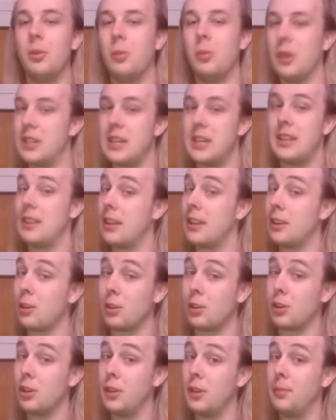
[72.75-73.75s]
which I think
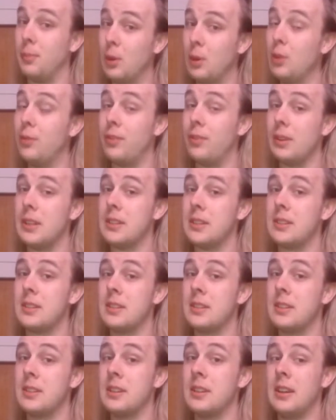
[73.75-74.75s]
are good
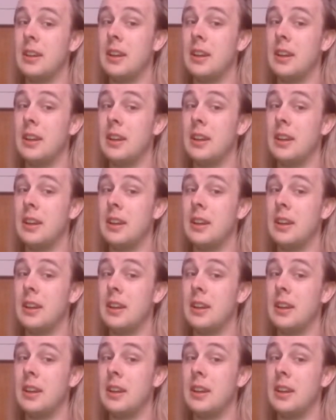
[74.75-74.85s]
movies,